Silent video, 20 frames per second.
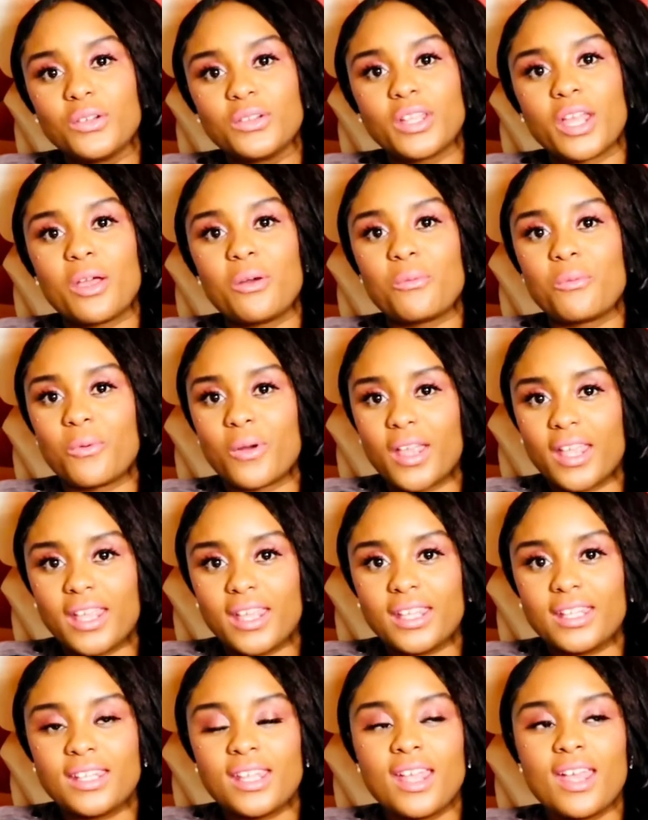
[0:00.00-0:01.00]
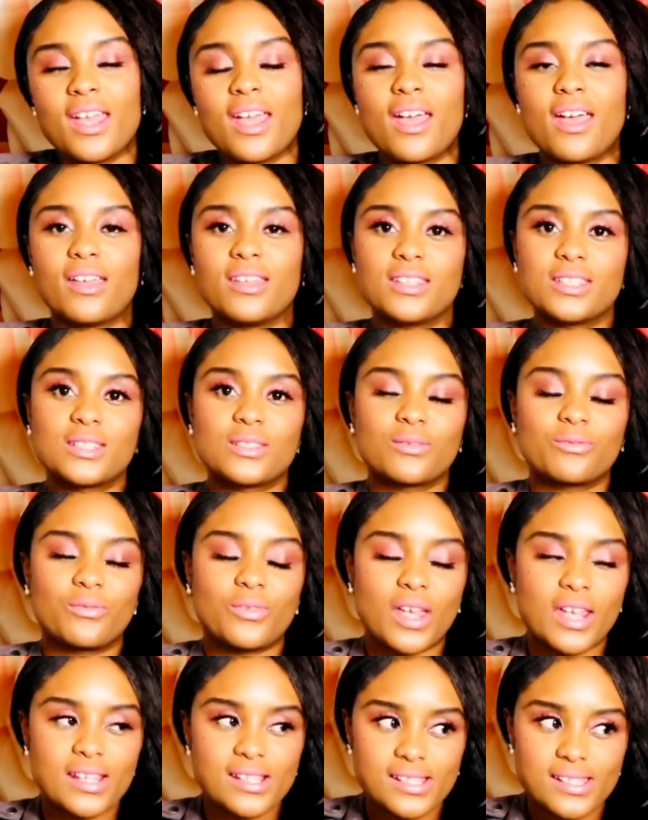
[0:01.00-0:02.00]
that Wayne is
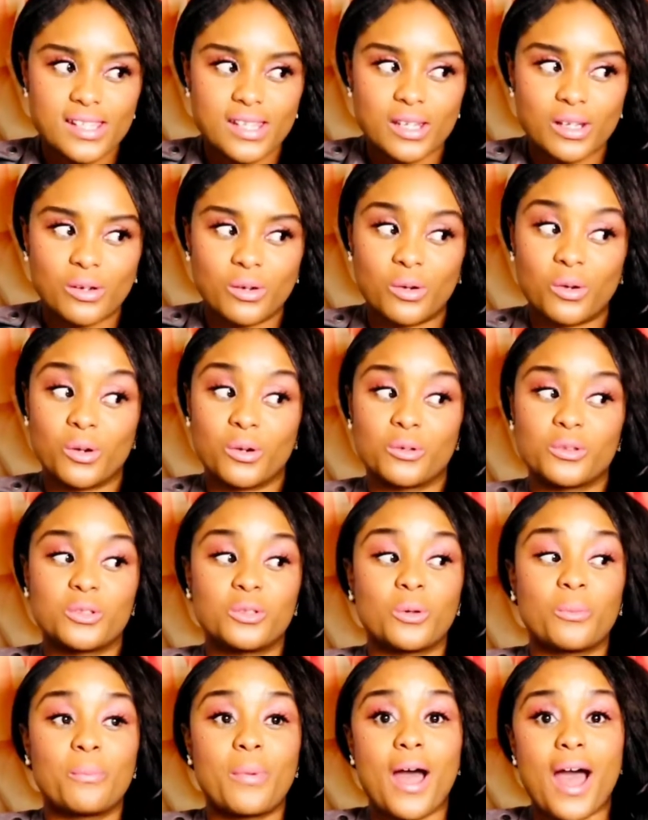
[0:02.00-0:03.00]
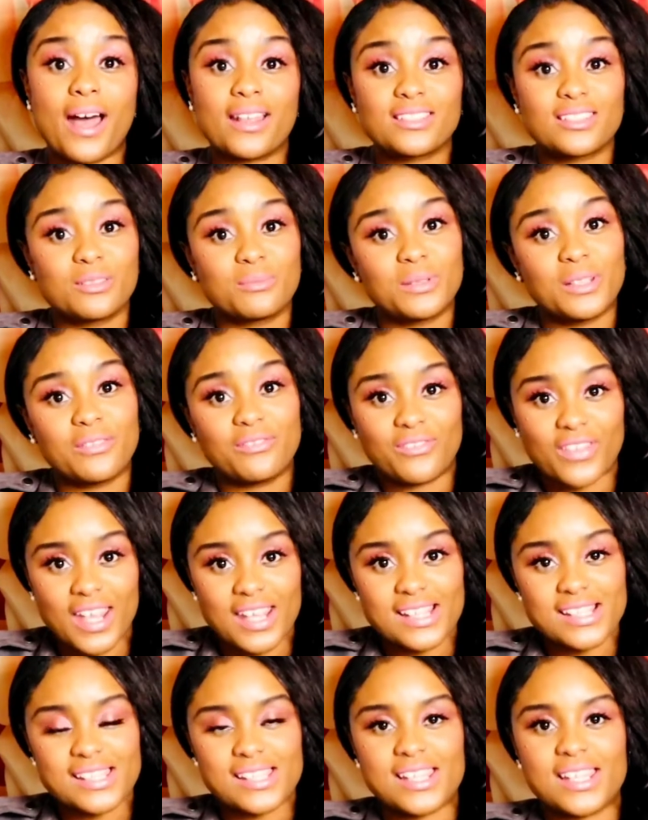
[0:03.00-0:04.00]
facing, or, you know, possibly
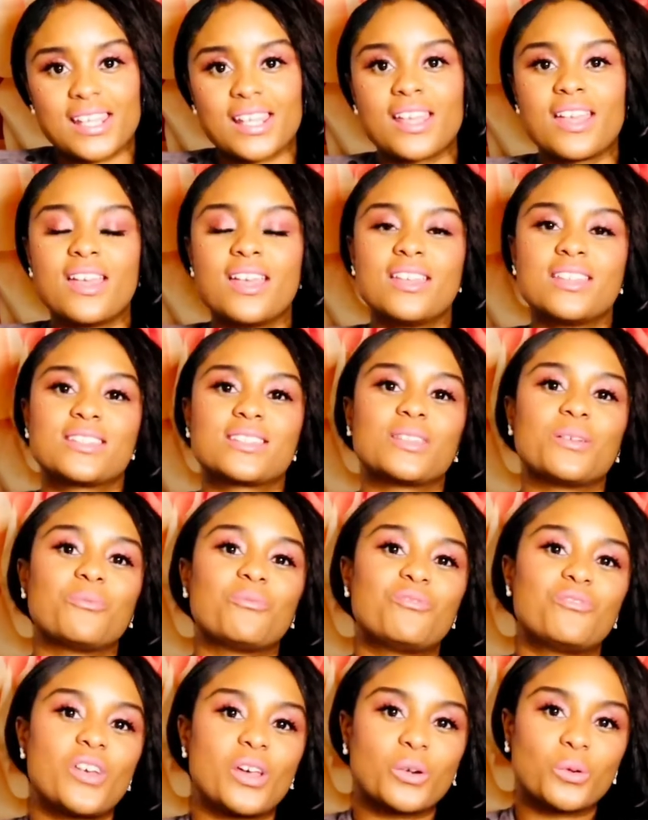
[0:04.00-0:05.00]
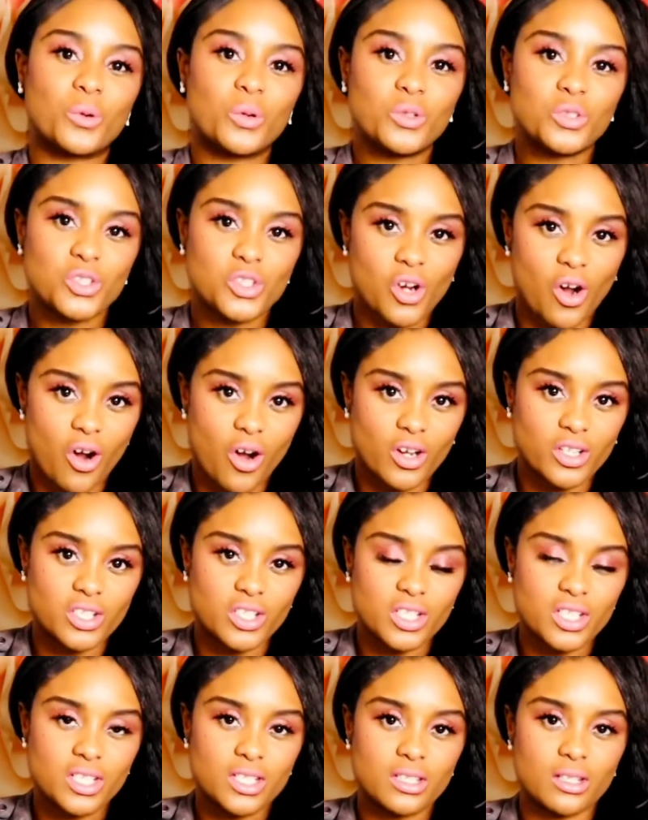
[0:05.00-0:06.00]
facing some federal
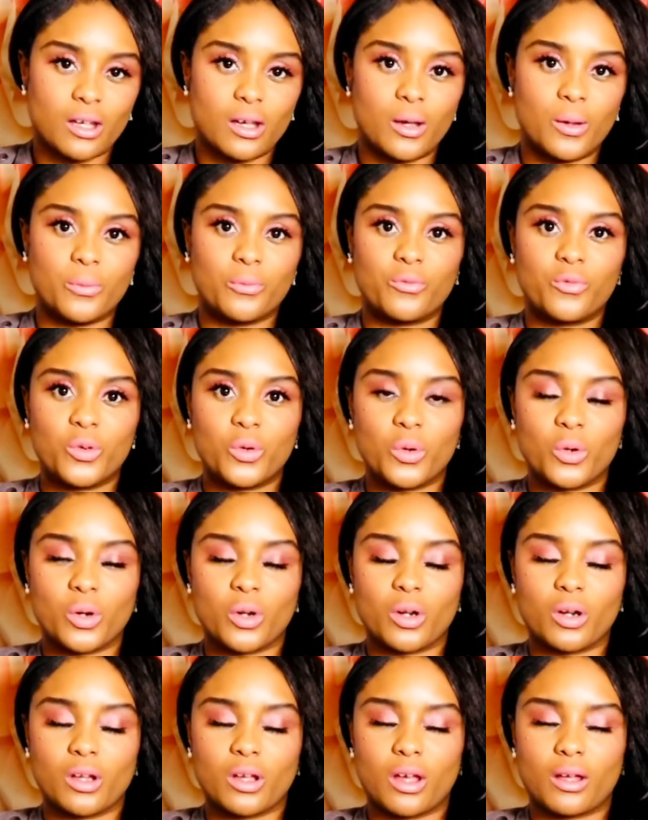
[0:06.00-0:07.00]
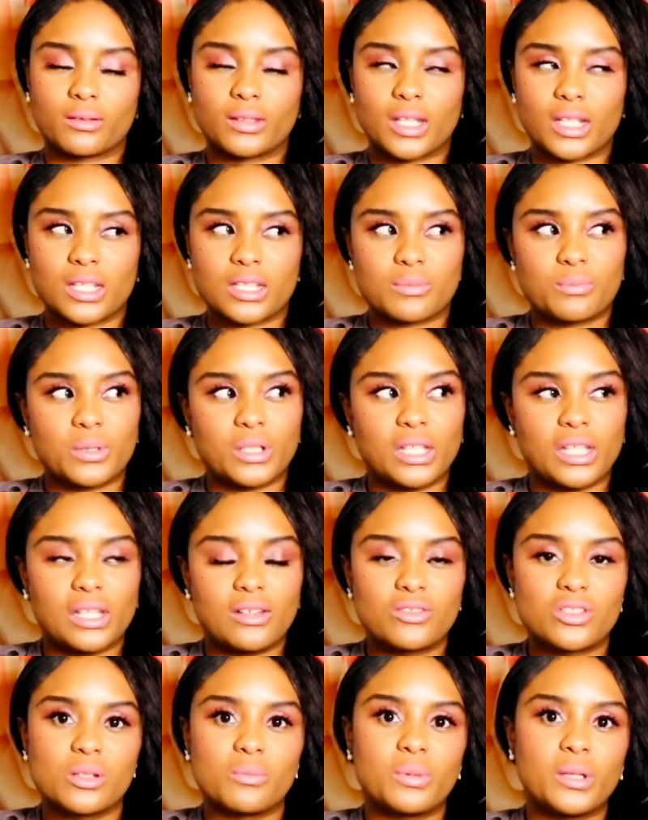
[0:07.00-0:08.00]
charges for, I think it's
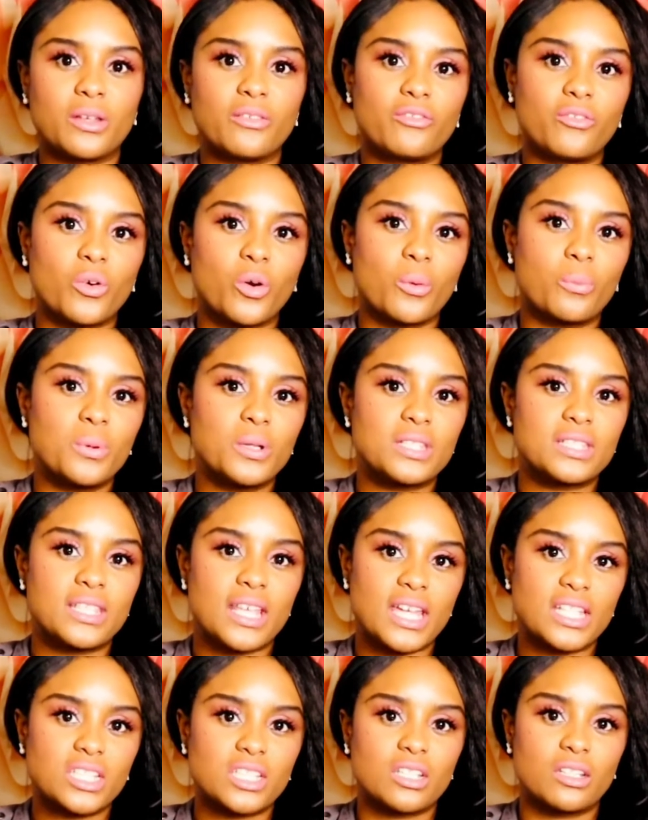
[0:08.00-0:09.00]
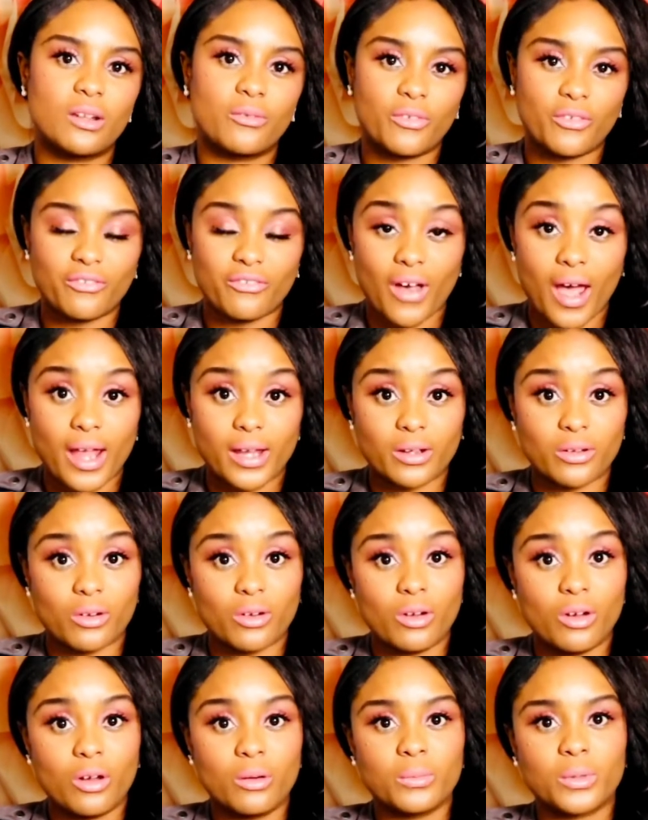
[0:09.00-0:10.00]
believed to be for possession of a
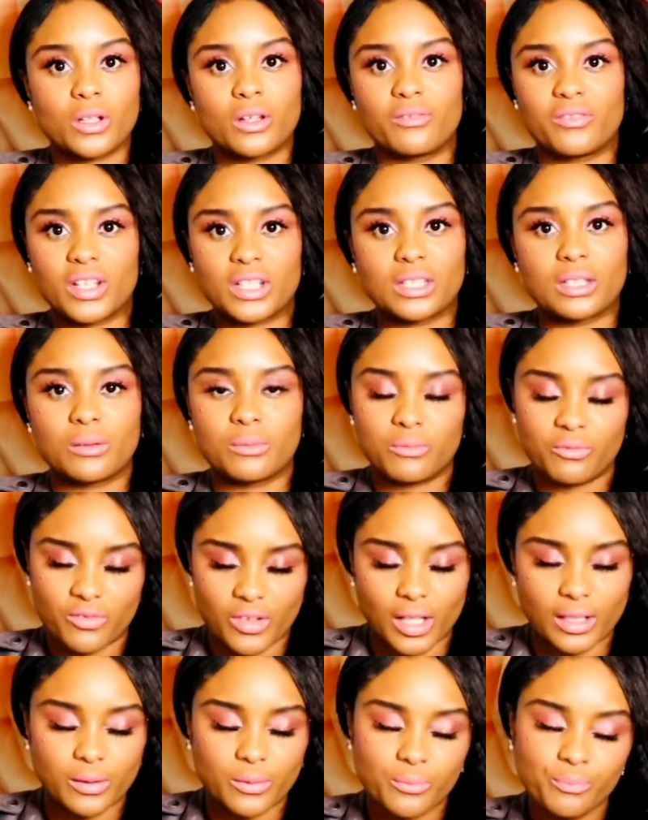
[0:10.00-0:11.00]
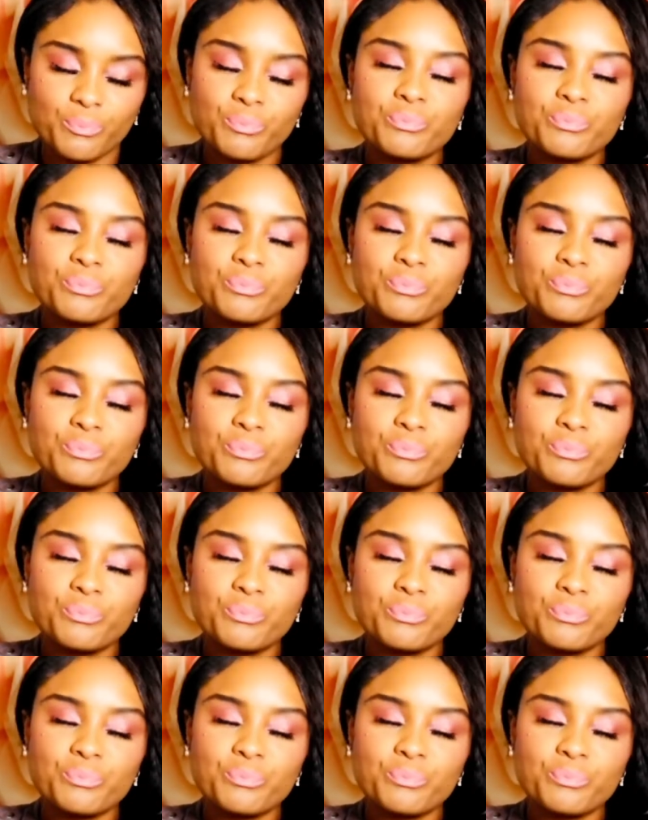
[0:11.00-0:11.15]
firearm, a convicted felon